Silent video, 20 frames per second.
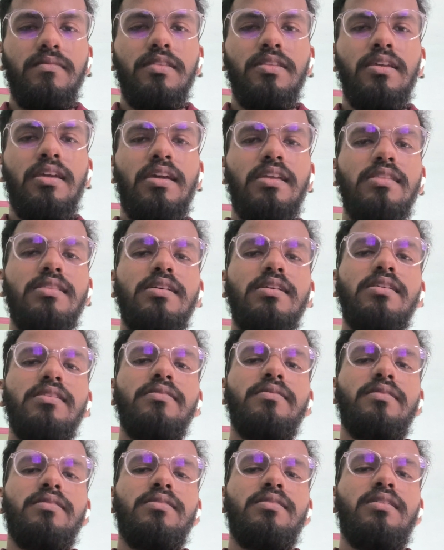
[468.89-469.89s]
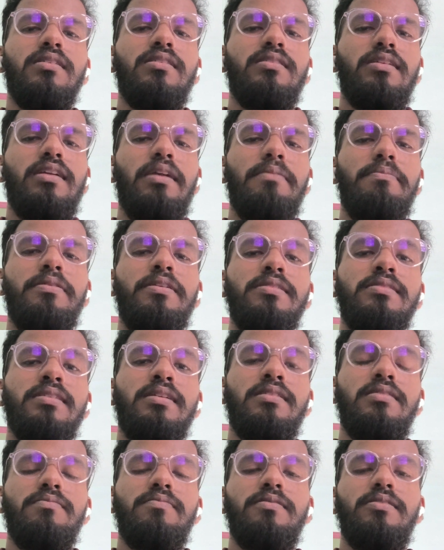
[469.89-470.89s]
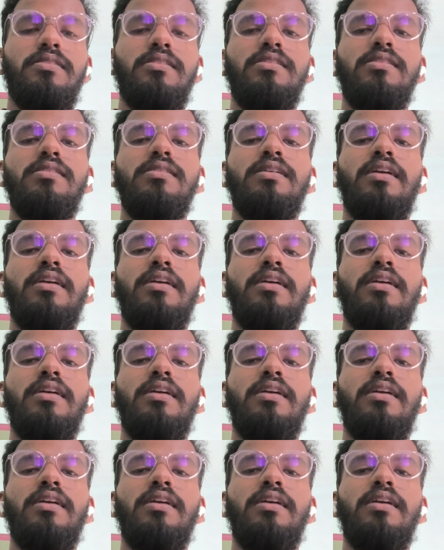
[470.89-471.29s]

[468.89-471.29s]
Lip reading: And the APIs are typically